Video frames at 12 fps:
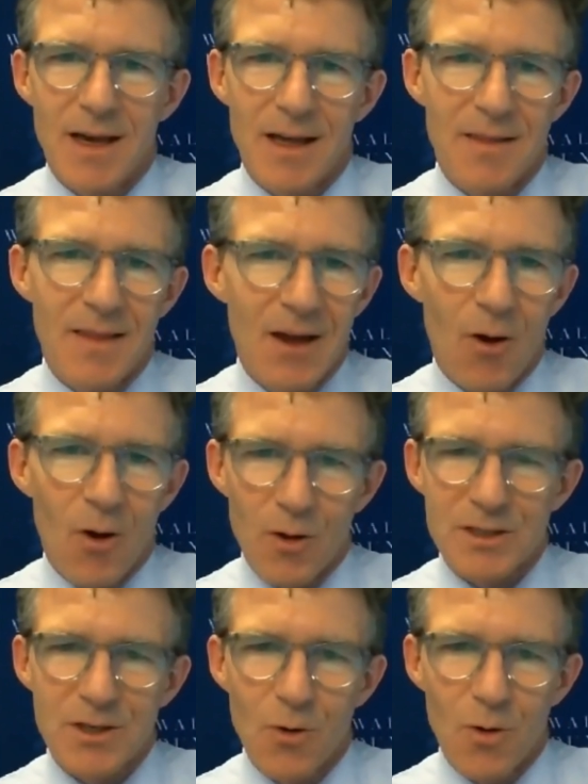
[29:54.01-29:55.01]
and they
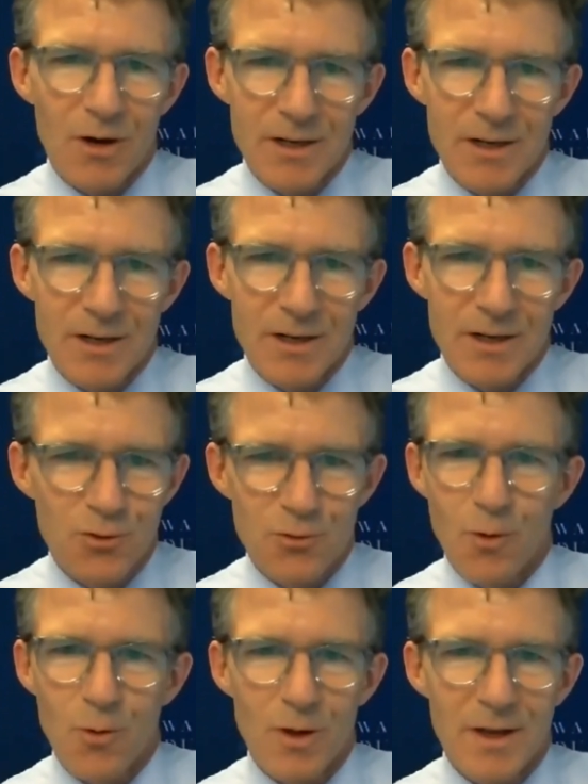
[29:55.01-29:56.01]
also are
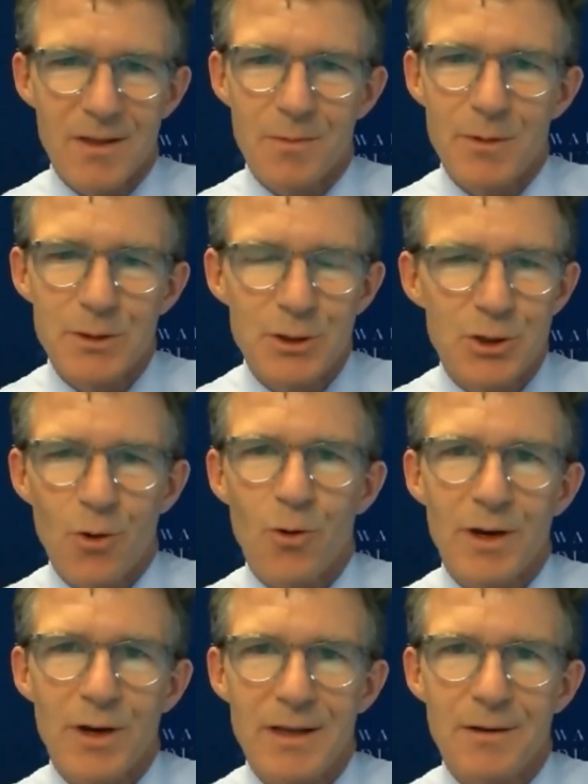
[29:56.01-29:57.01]
controlling the
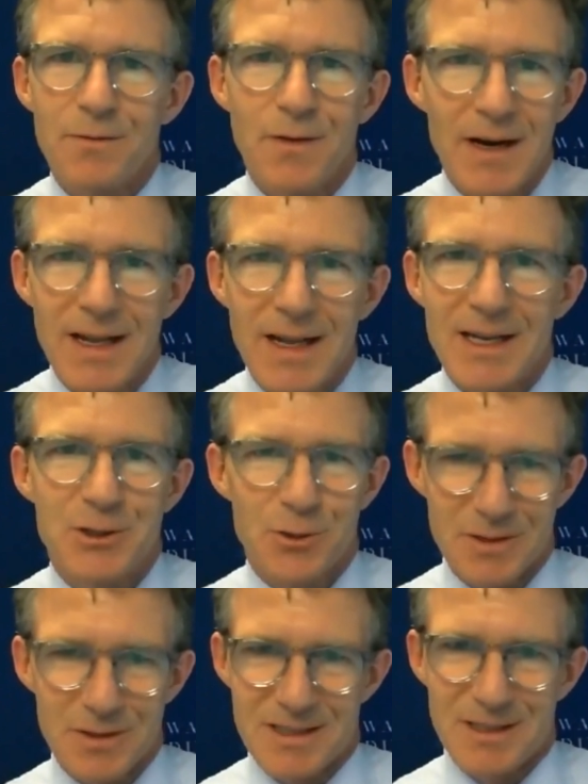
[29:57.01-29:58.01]
majority of
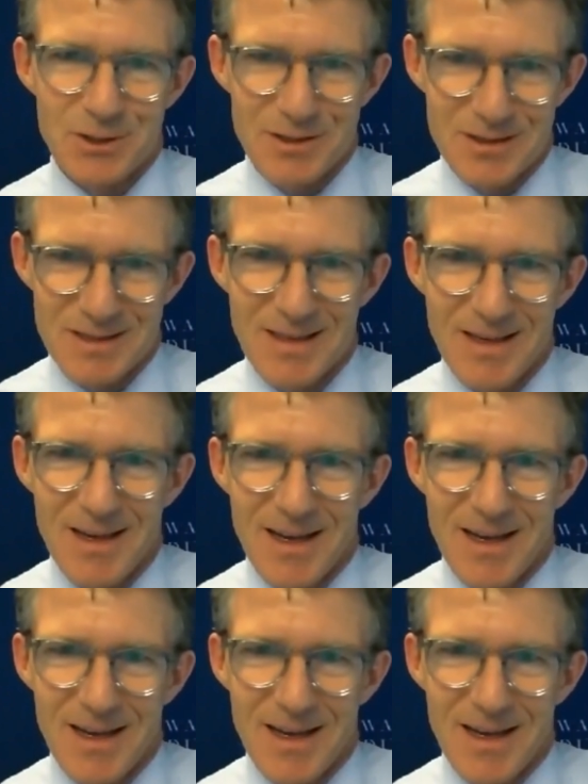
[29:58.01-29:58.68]
financial decisions.